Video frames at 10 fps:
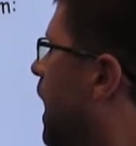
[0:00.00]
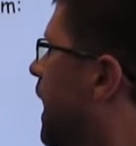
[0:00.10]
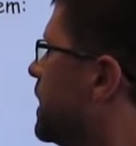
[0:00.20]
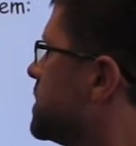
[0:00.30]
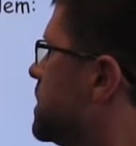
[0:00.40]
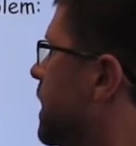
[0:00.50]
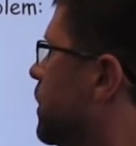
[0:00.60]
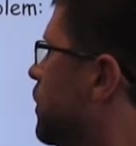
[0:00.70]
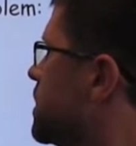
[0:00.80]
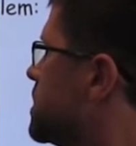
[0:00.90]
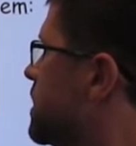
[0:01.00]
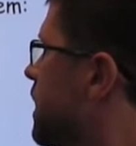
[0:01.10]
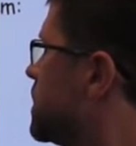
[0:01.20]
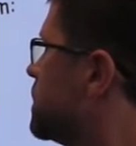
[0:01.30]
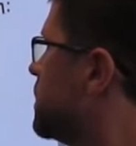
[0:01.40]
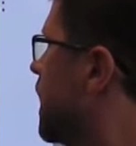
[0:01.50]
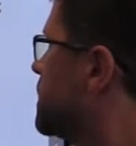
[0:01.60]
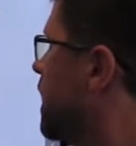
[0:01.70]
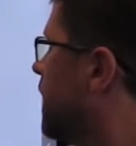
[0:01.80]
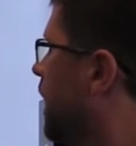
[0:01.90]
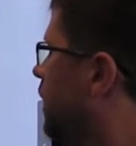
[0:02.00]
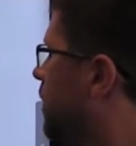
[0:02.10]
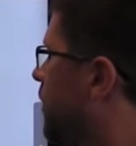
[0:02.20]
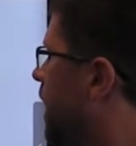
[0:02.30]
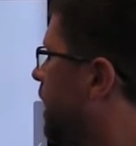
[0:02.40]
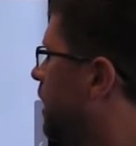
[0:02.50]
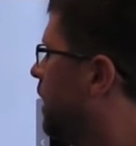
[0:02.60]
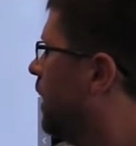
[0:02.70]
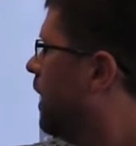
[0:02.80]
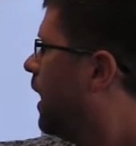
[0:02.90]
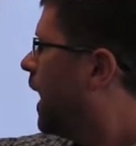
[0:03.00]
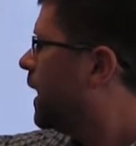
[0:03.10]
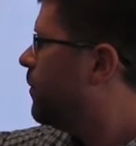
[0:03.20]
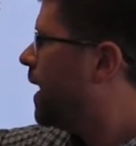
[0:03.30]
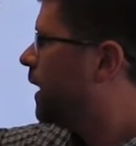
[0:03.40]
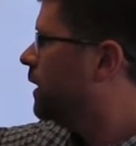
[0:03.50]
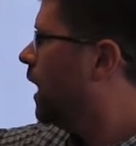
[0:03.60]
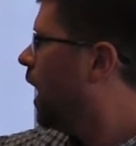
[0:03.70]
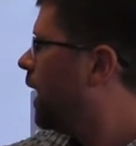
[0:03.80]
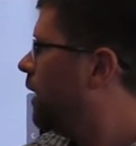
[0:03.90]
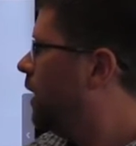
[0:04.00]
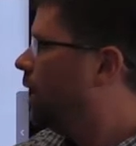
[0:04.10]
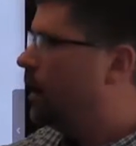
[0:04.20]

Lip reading: line as thick or as thin as I care to make it. I can make a line,